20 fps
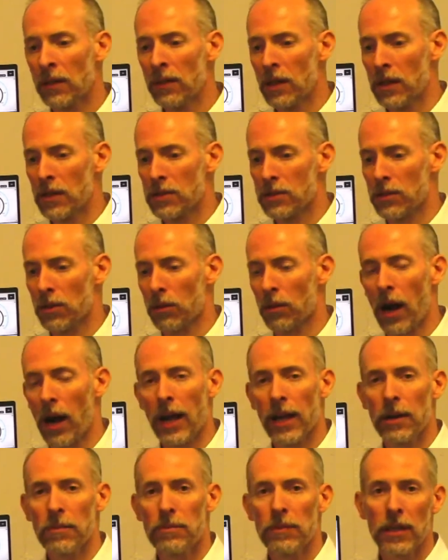So I
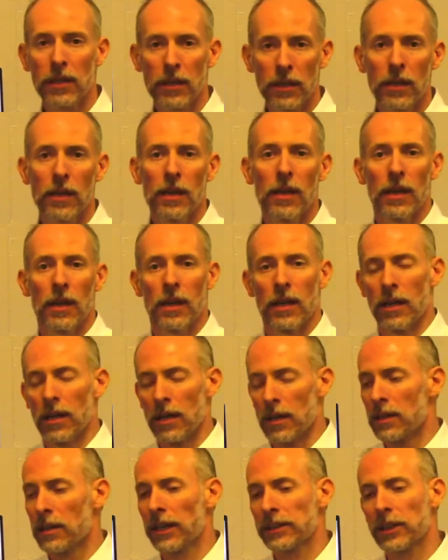am the
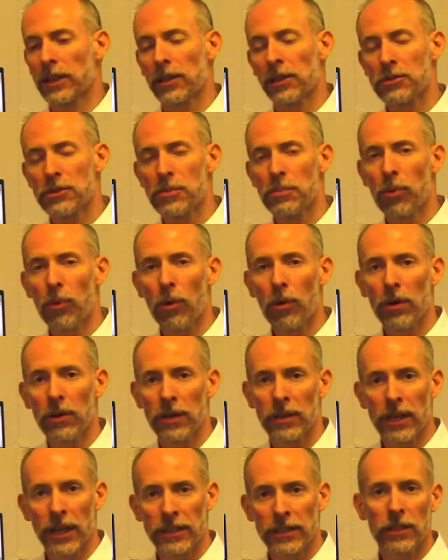technical support
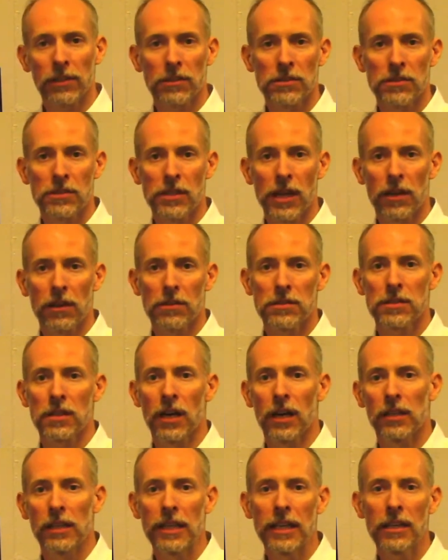and technical sales
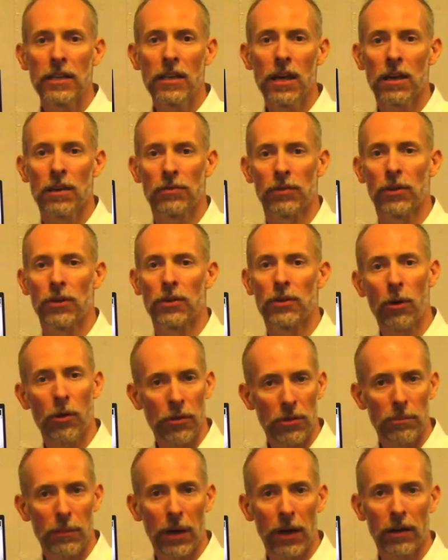lead for
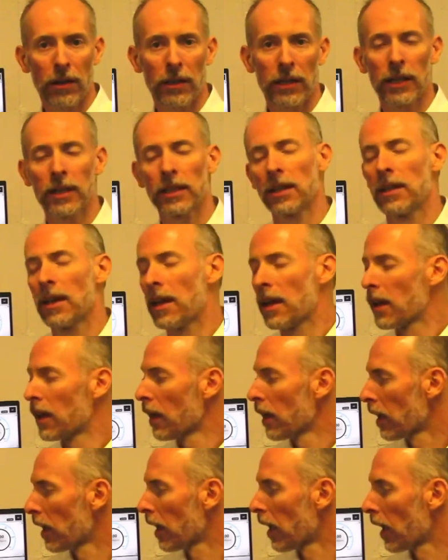North America,
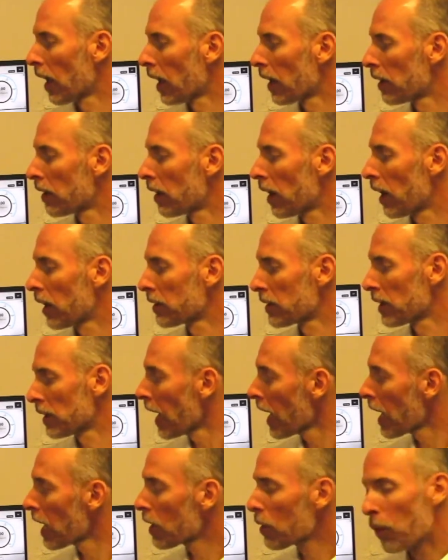and
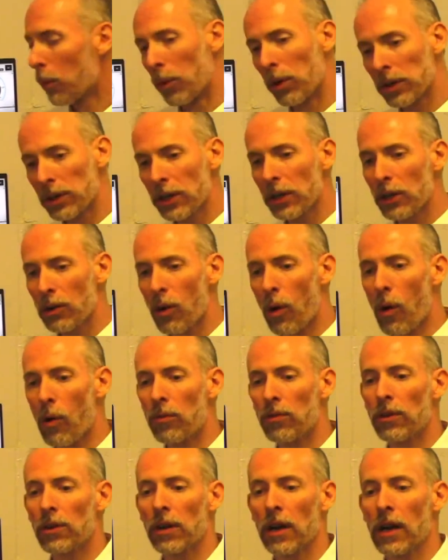today we're going to go
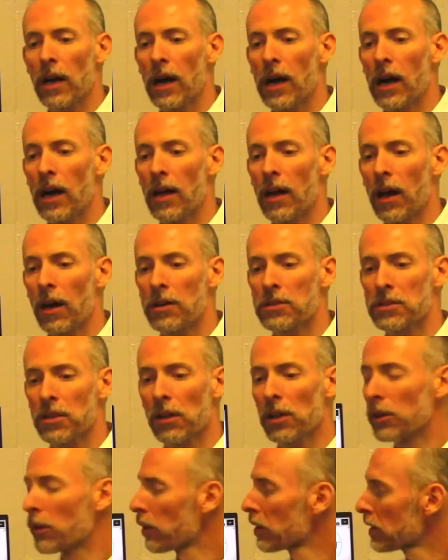over our
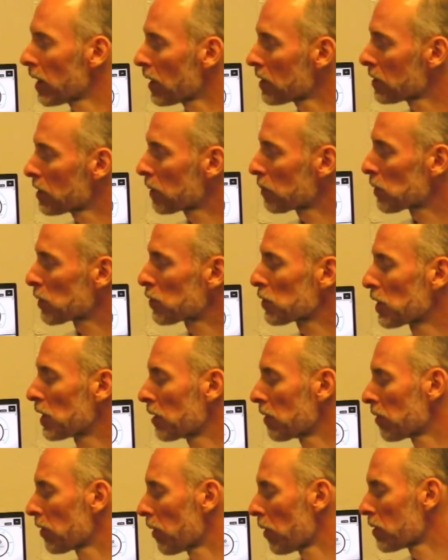solenoid testing
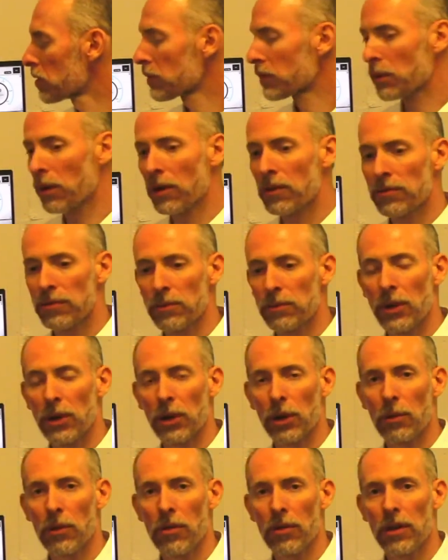machine for those of you
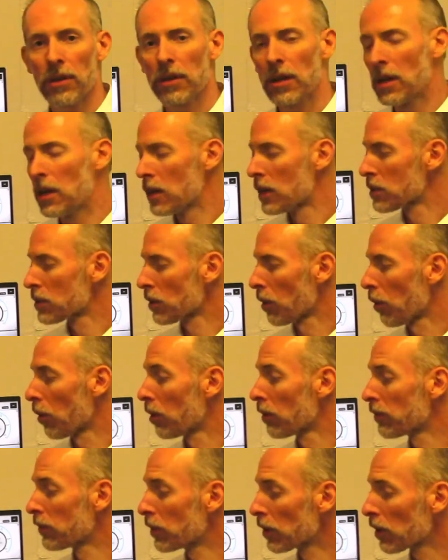unfamiliar with it. So
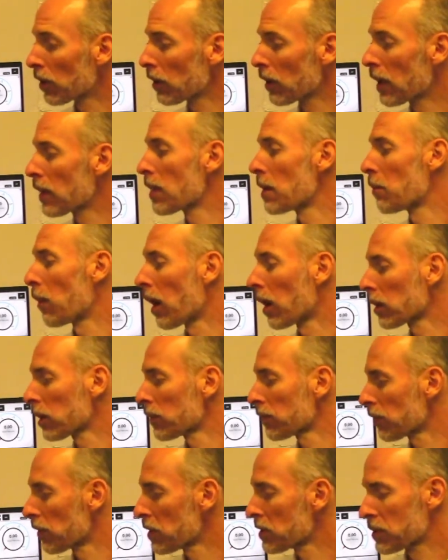if you're in the market
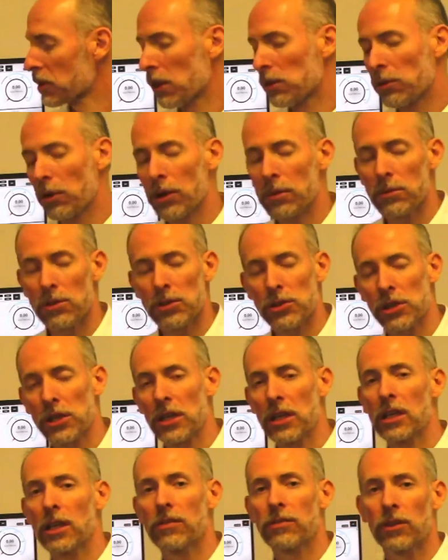for a solenoid
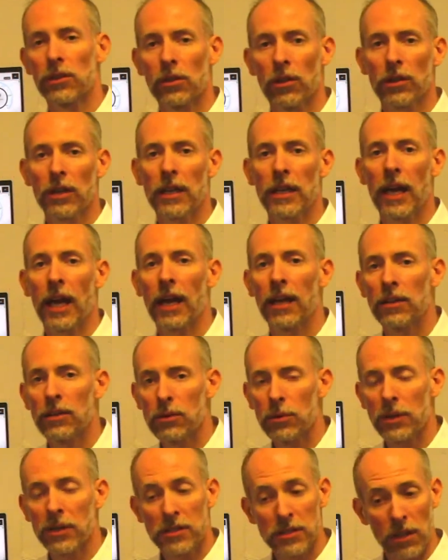machine, if you're looking at
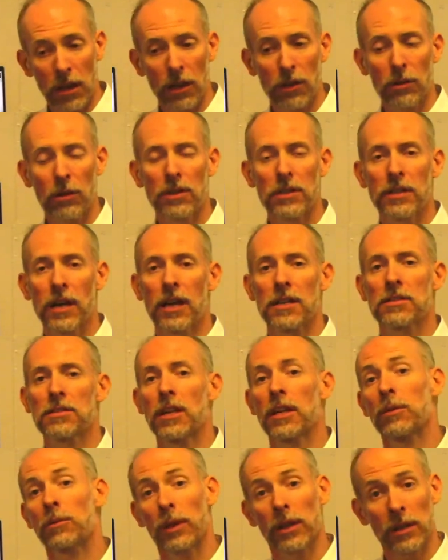doing solenoid
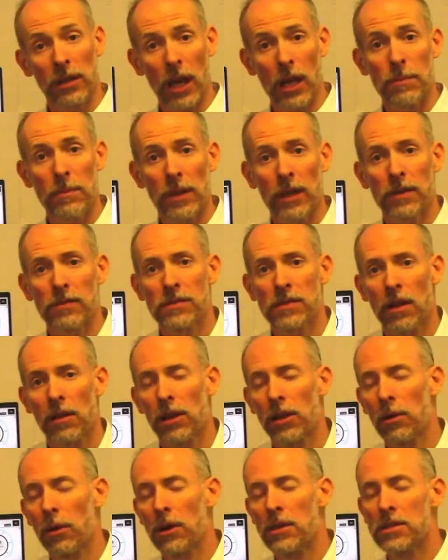testing, reclaiming of
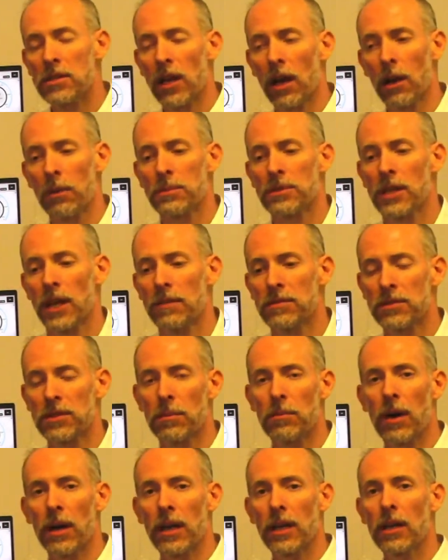solenoids to help save
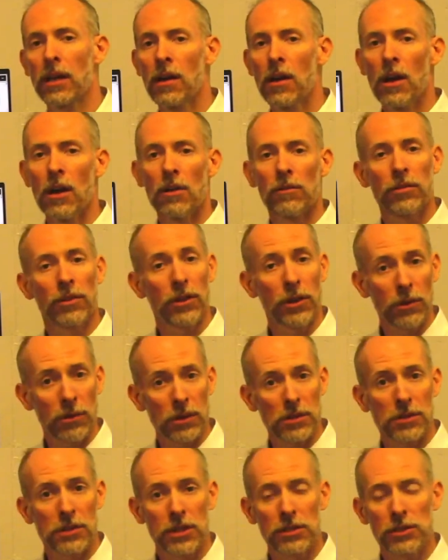some money for the
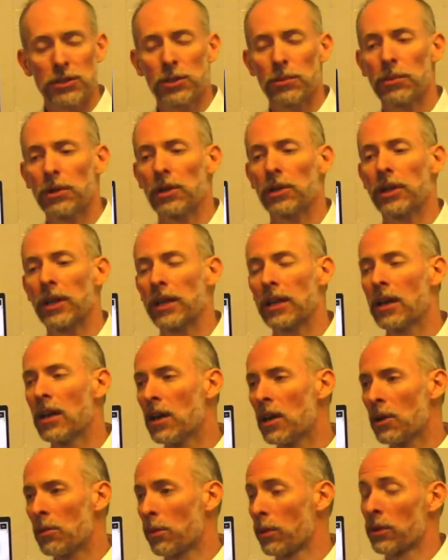units that you're building,
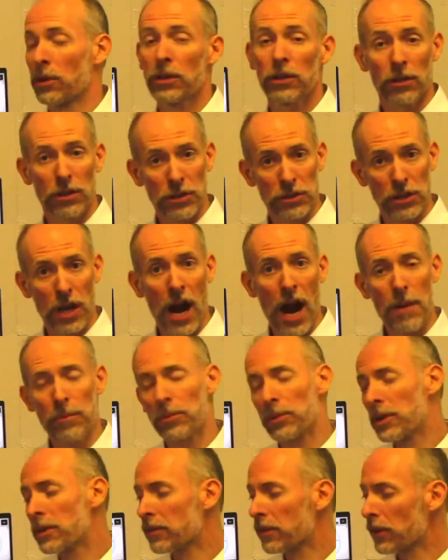whether you're a shop
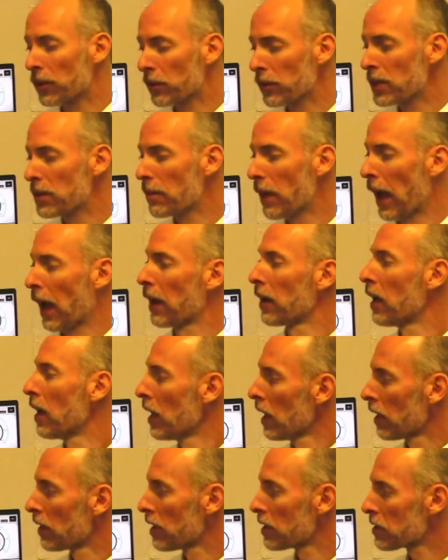or even a reman,
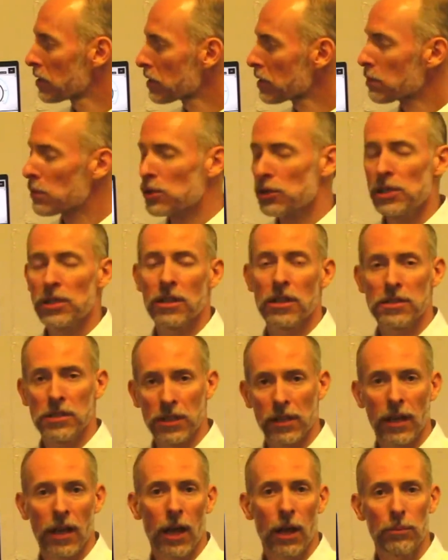this is the machine that's
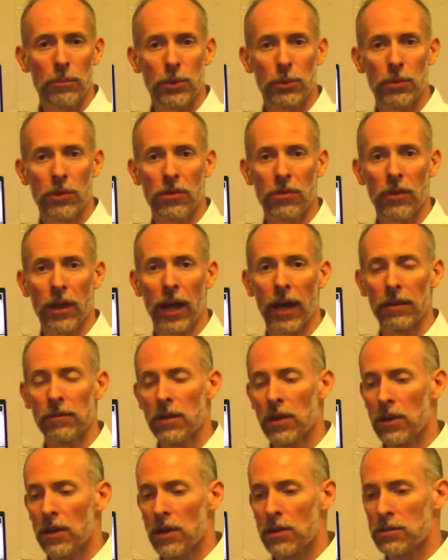going to help you with that.
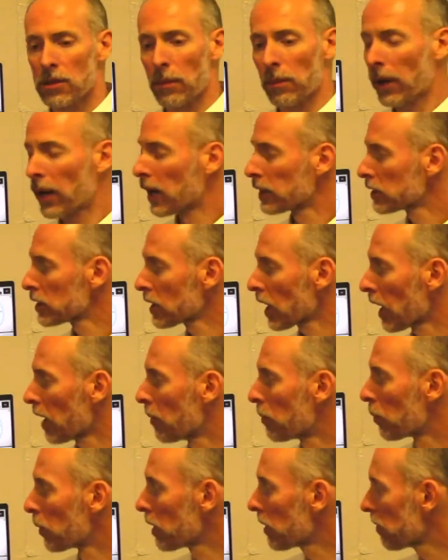So I'm going to just kind
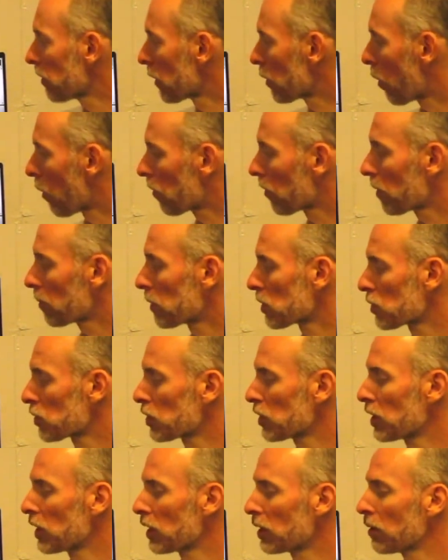of briefly go over the
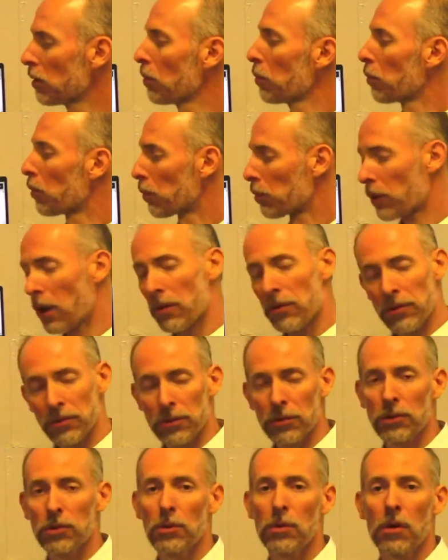machine. We'll run
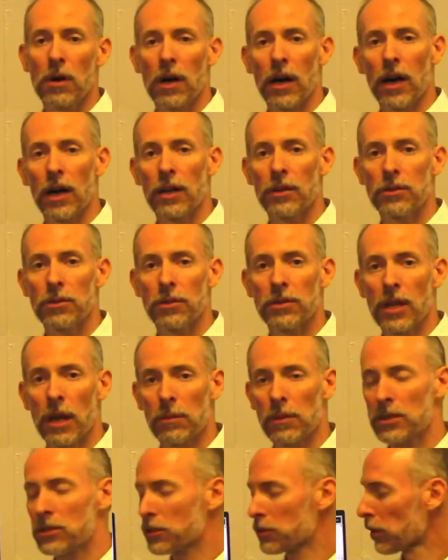through, do a
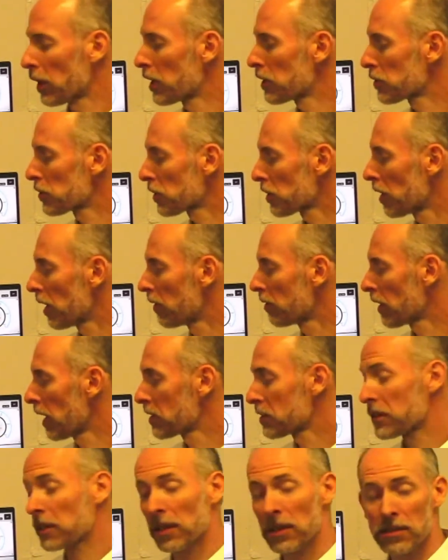demonstration of
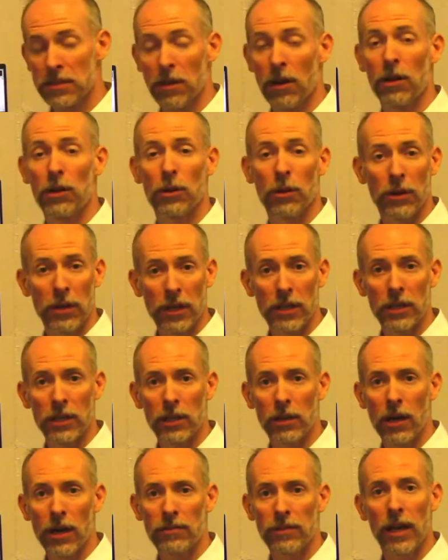testing the solenoid in
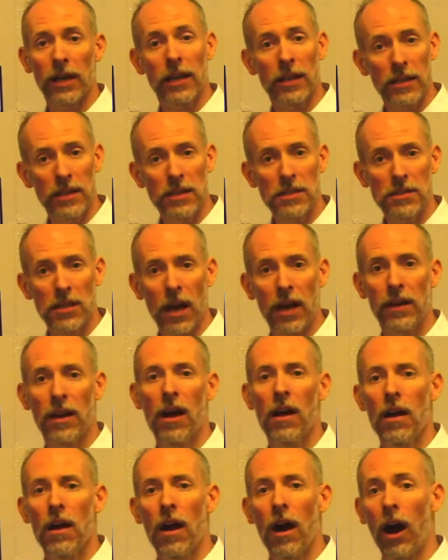here. I've got a Nissan
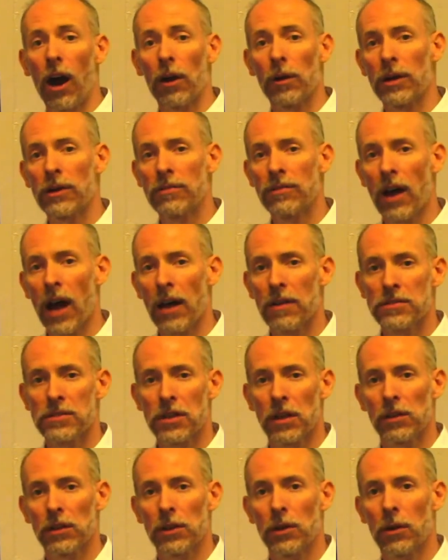RA5
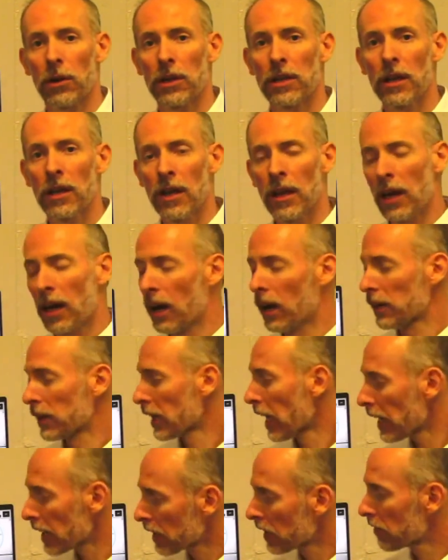solenoid to
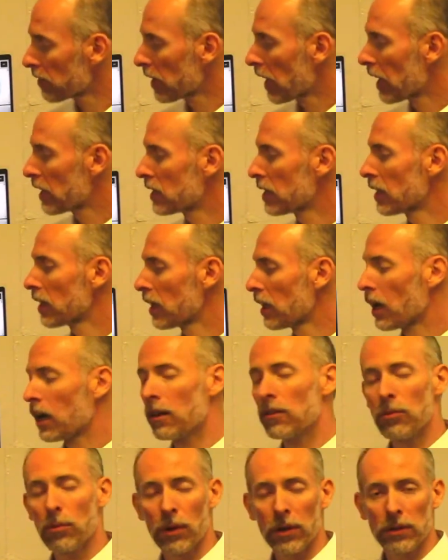kind of give an idea
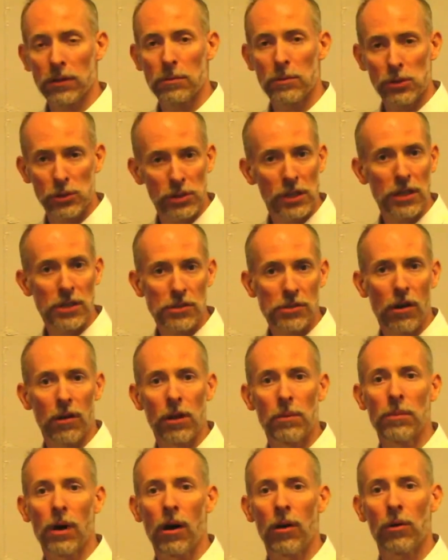of what the machine is
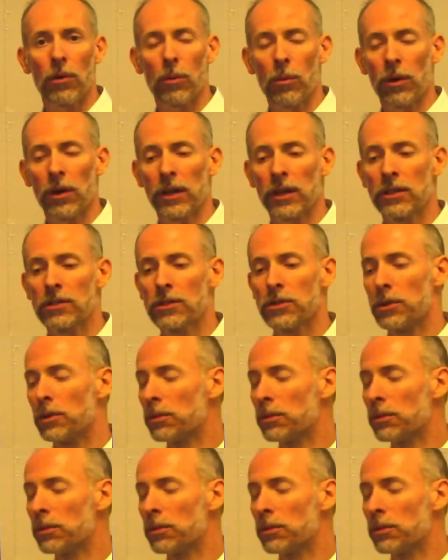all about and what it can do